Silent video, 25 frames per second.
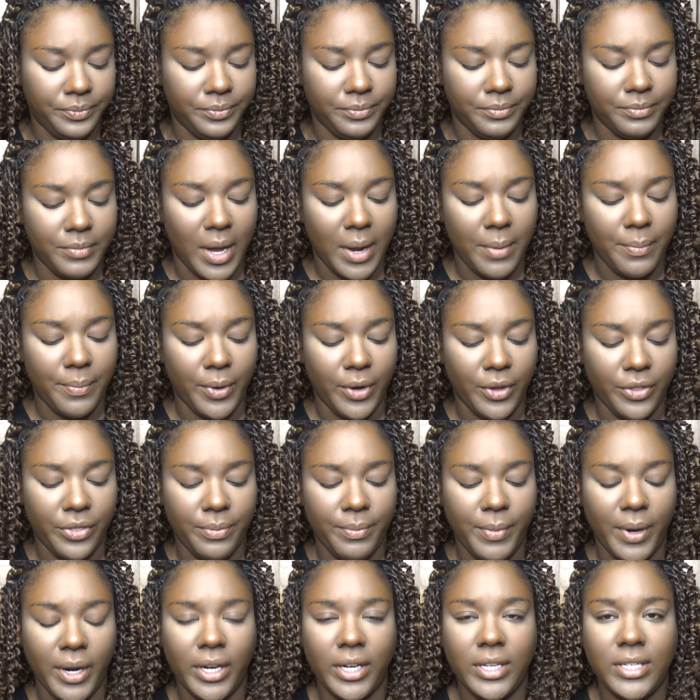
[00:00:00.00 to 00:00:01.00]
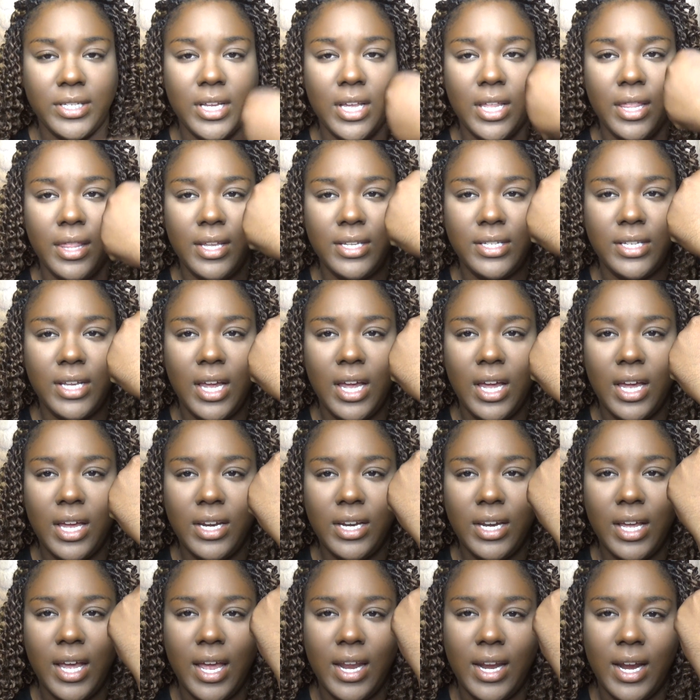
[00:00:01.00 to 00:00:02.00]
My birthmark is on this
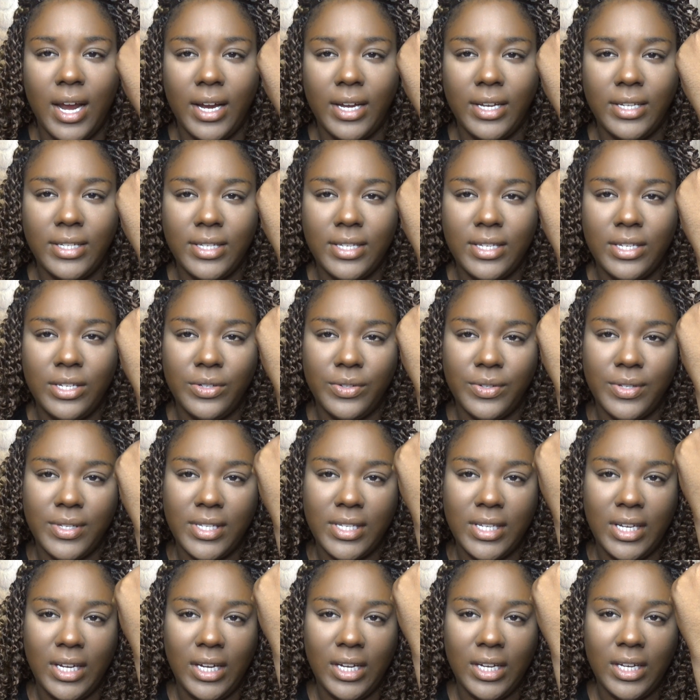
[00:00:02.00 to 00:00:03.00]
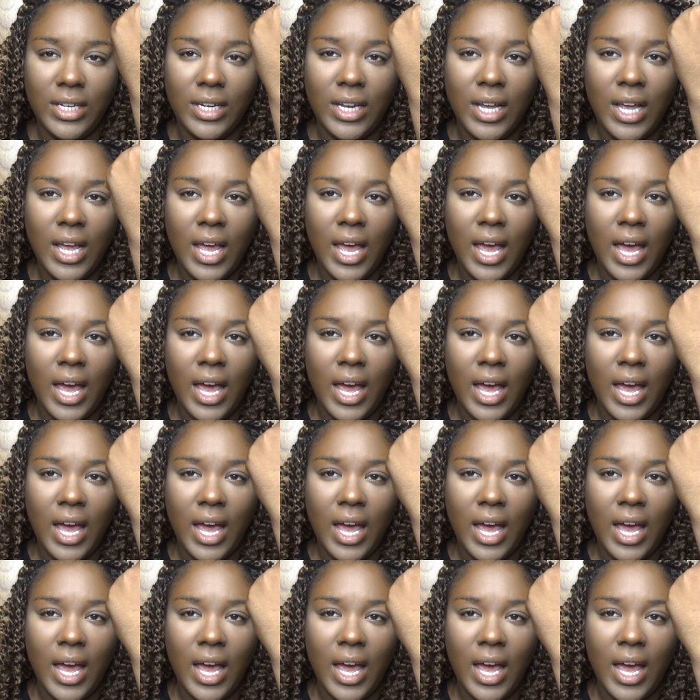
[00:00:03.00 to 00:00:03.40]
hand and I can still see it.